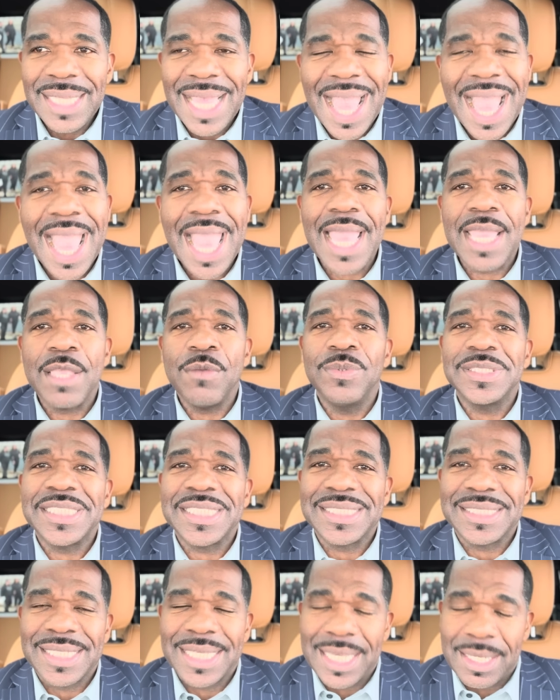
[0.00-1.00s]
I was
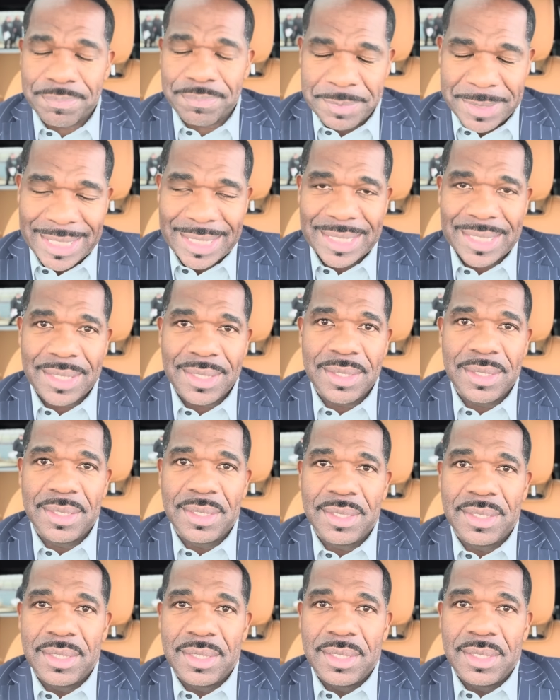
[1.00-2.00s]
a skeptic
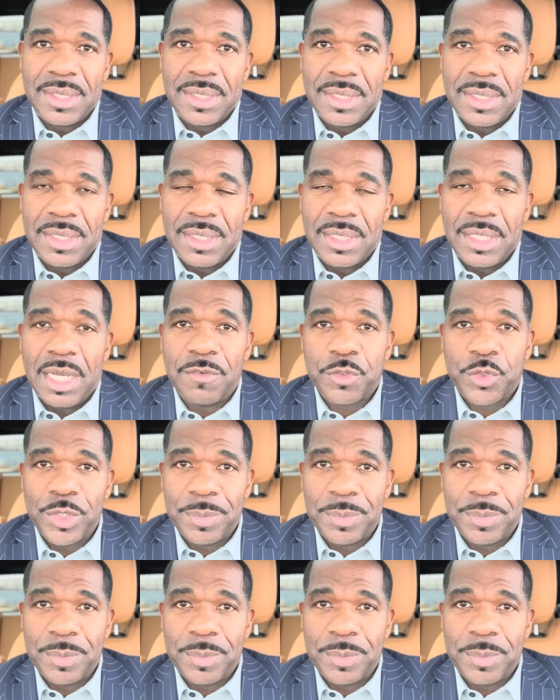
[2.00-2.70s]
of